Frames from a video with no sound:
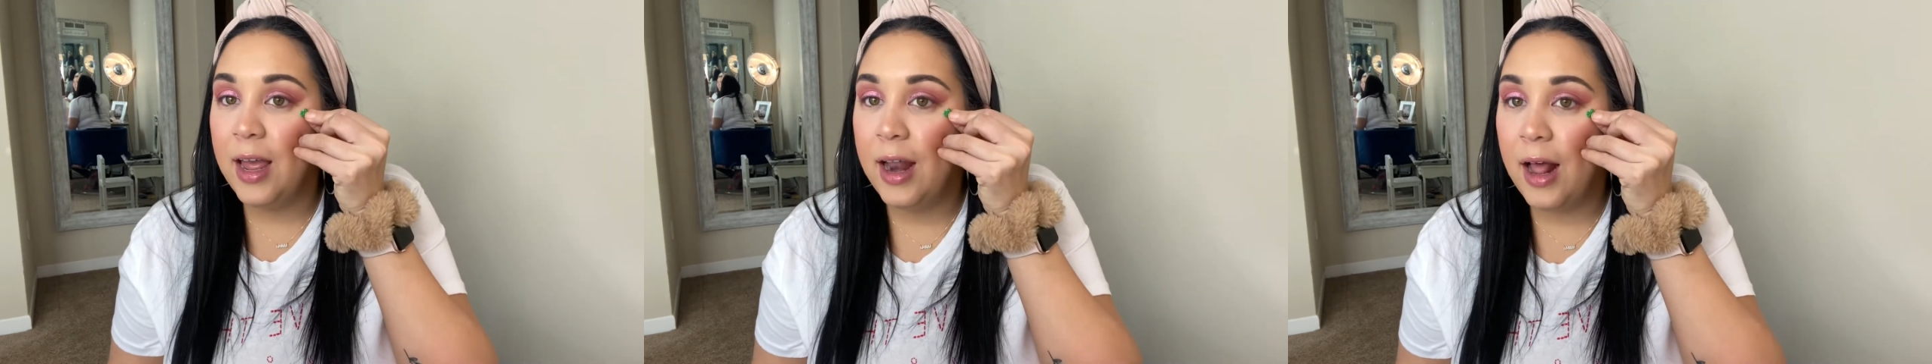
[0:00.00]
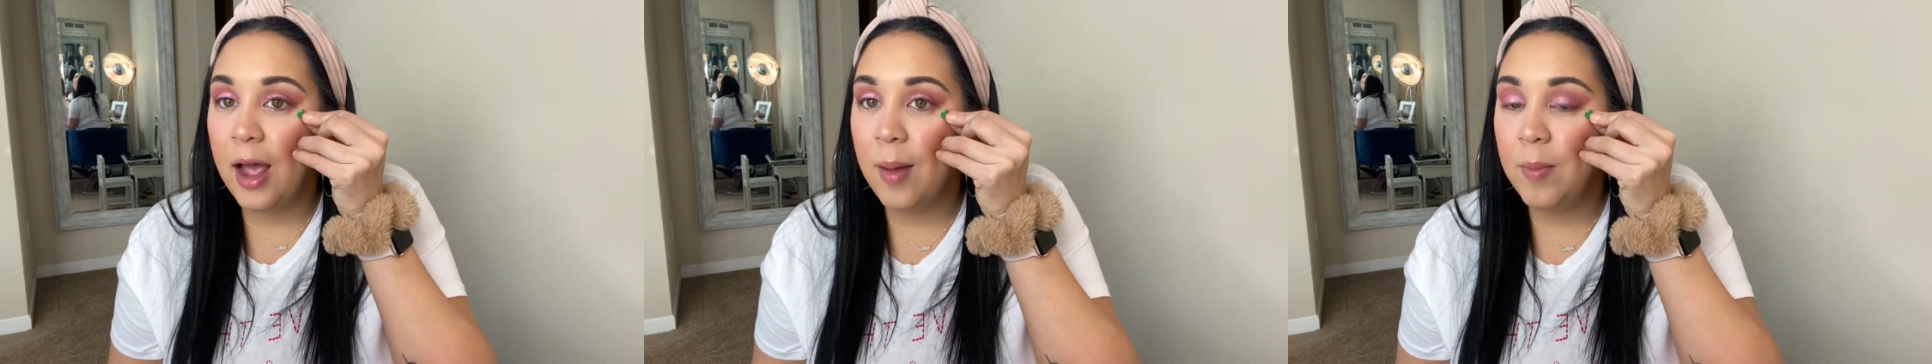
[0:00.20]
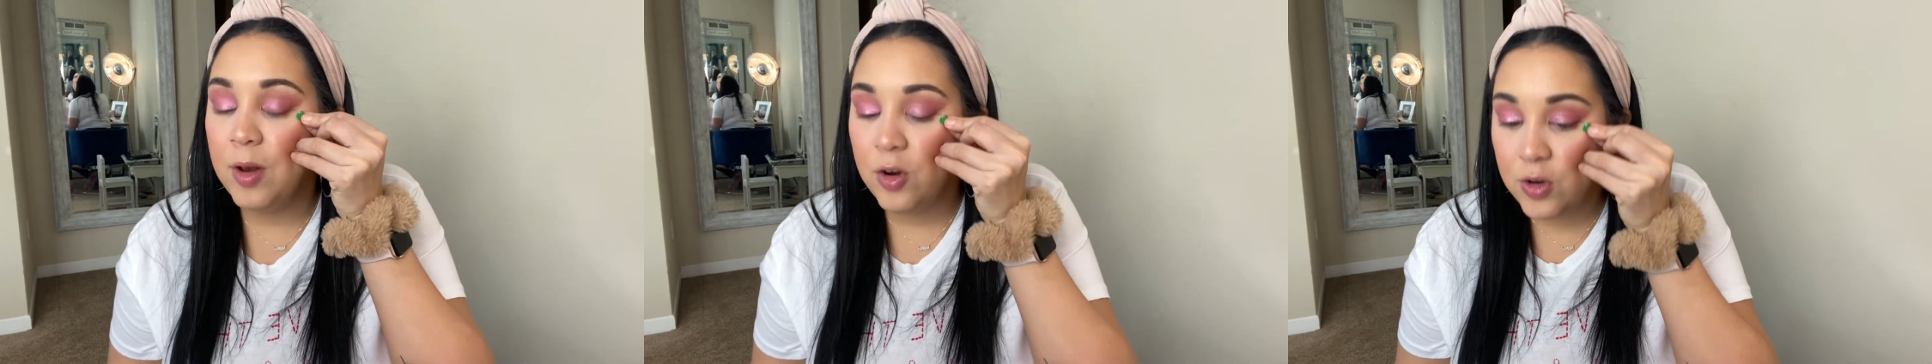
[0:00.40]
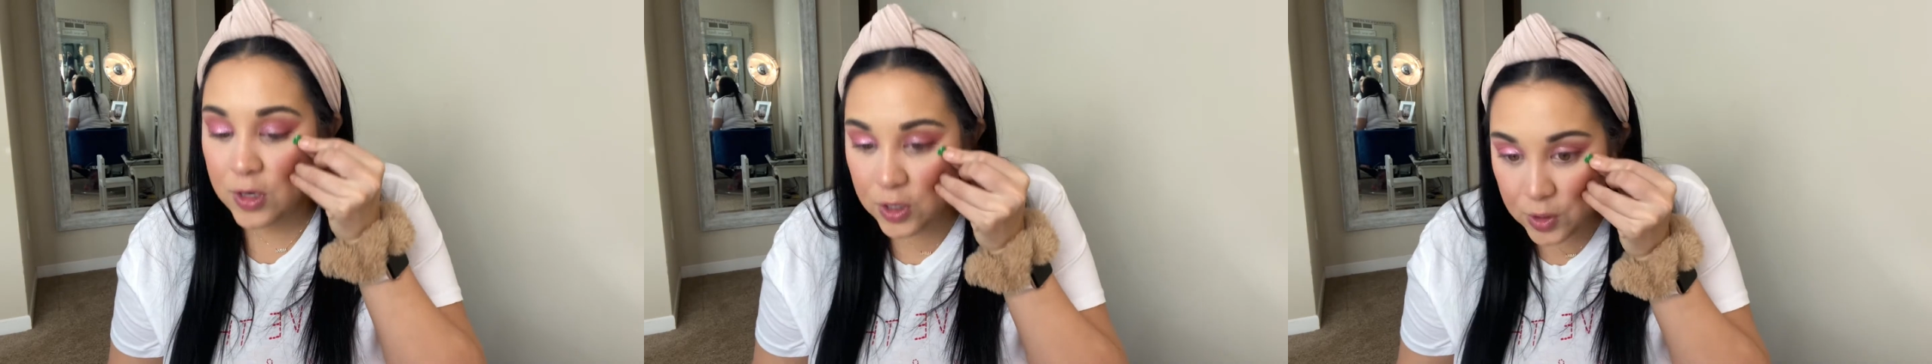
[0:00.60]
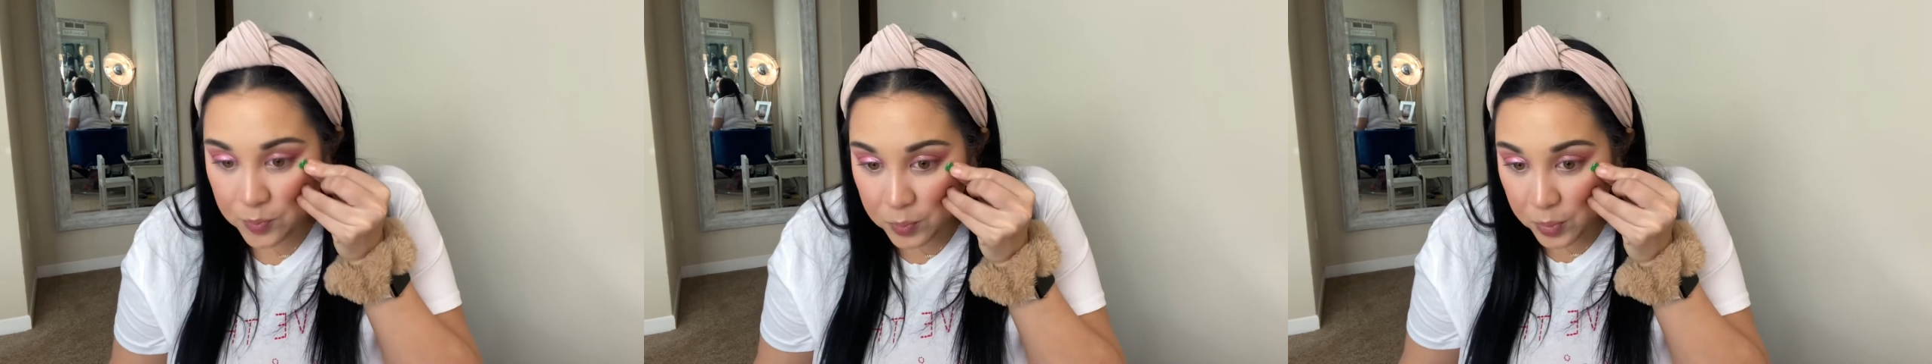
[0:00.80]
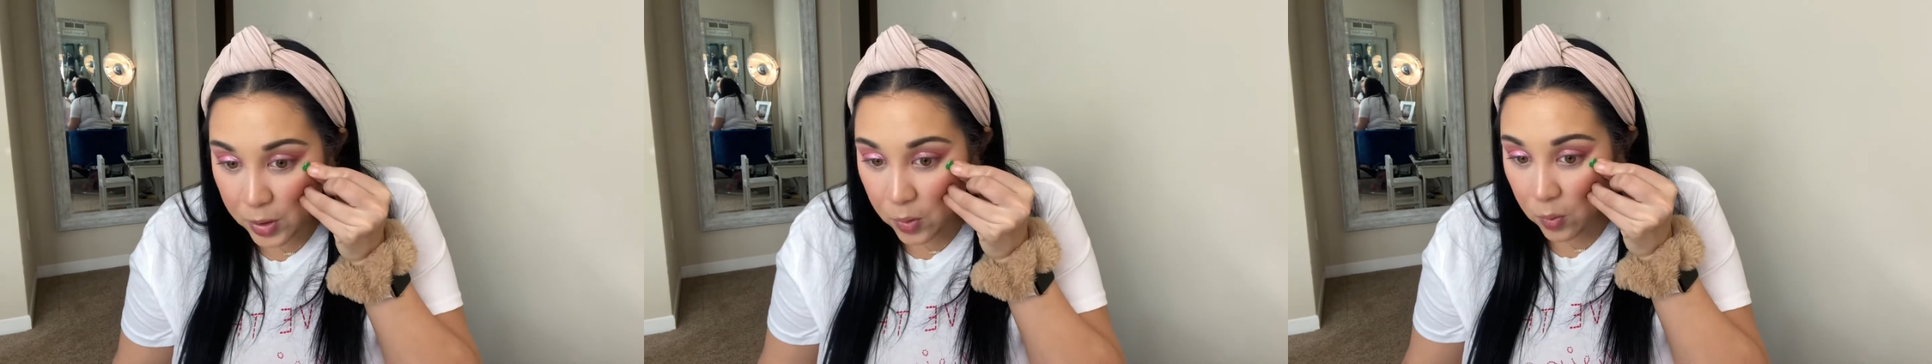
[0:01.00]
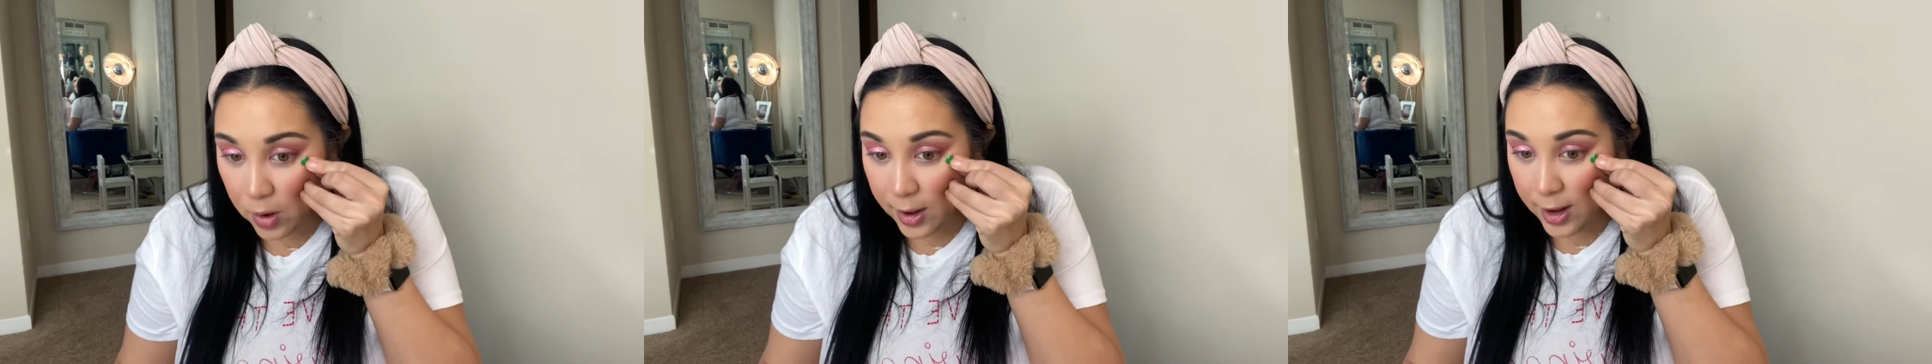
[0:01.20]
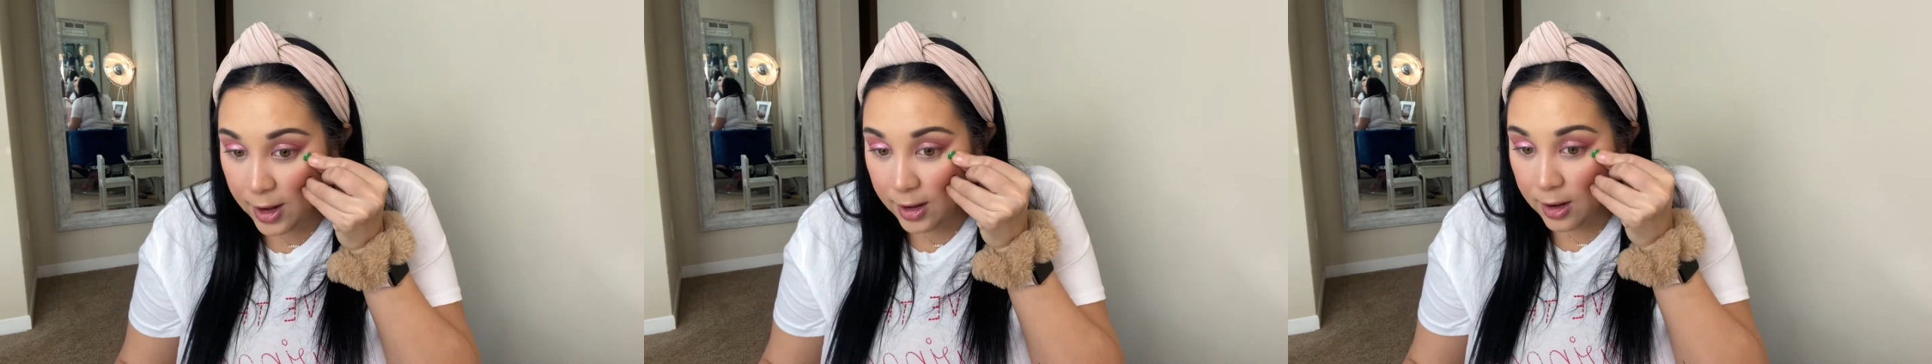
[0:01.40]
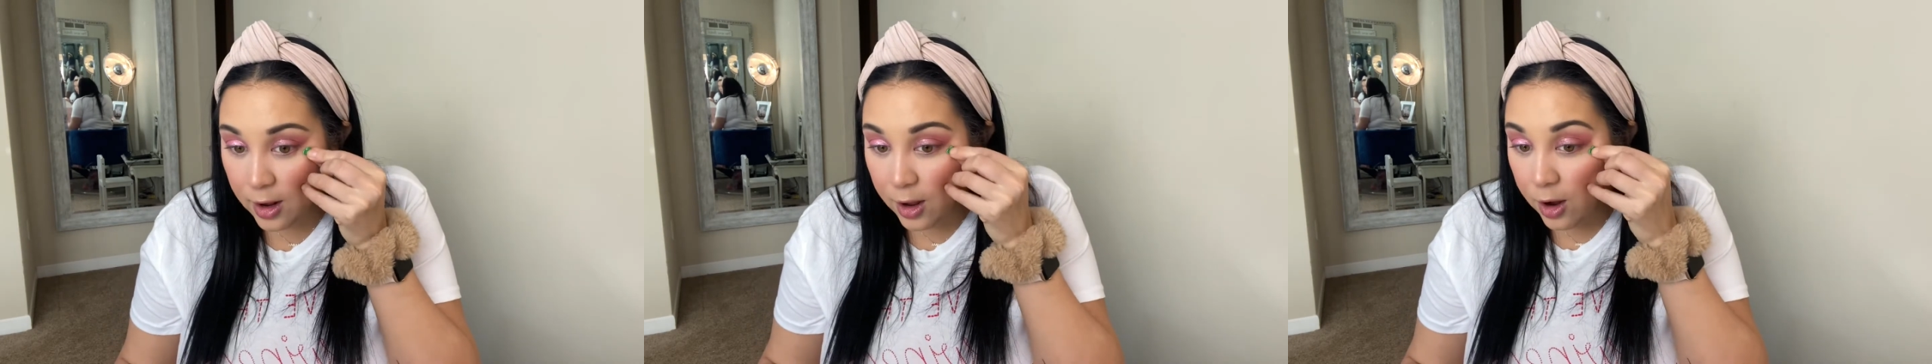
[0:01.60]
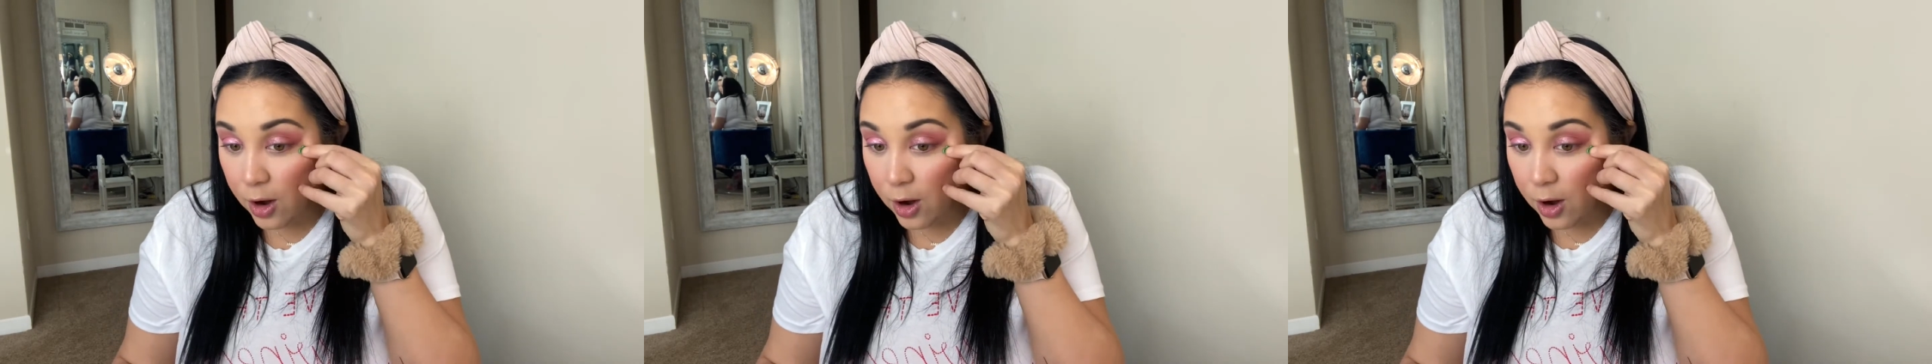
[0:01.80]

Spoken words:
And I'm gonna just put one